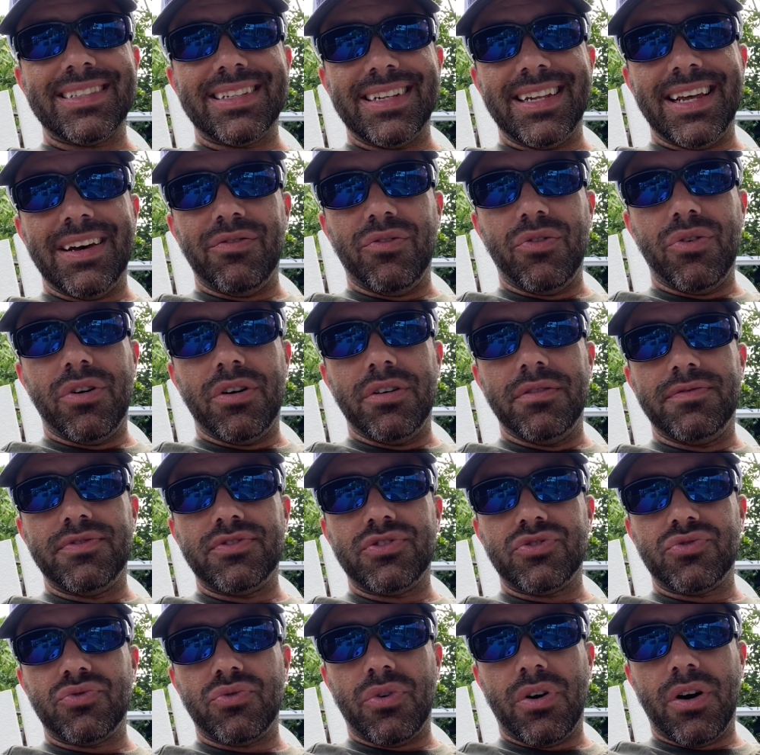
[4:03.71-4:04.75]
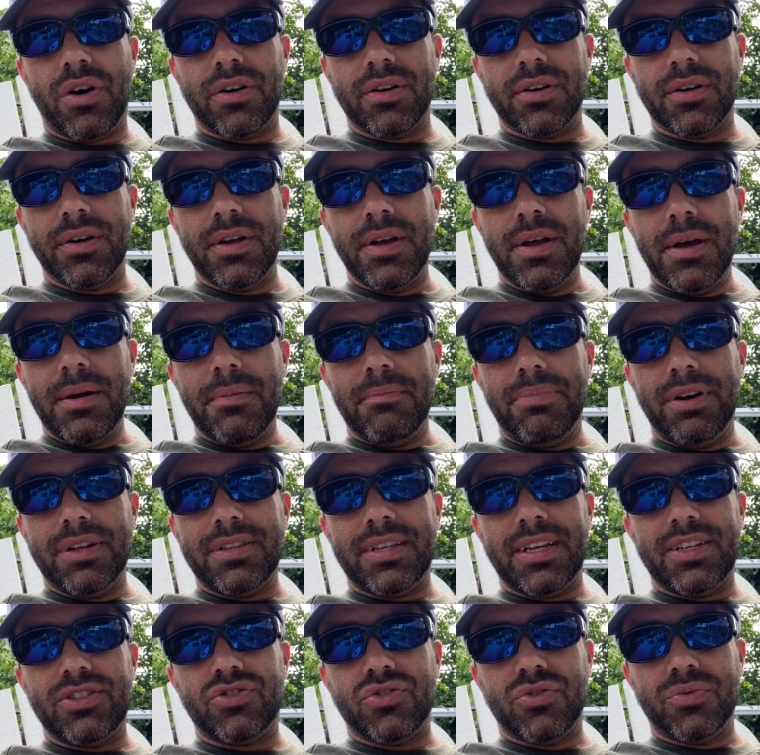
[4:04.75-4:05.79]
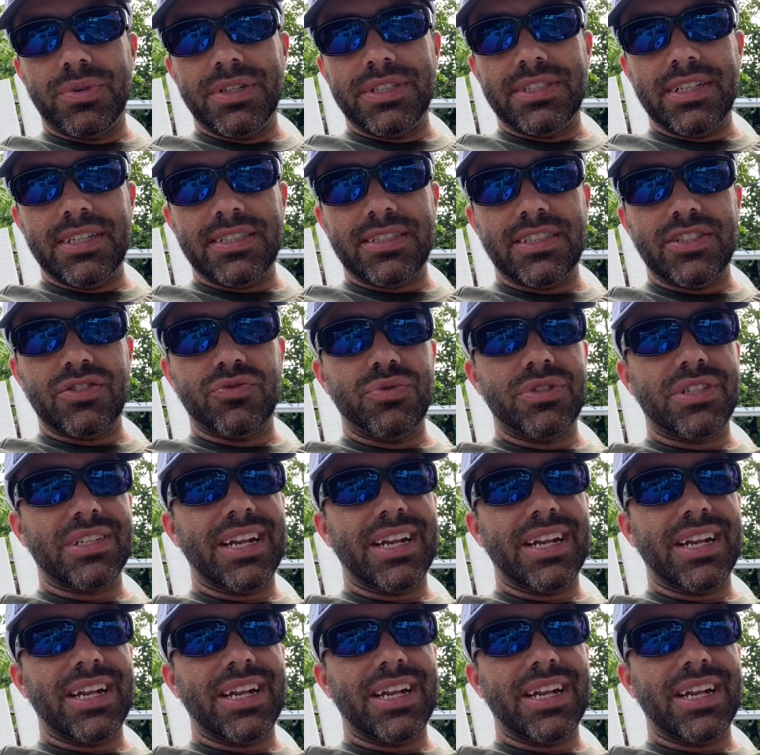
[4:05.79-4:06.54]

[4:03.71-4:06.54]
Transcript: level of strong potential resistance, which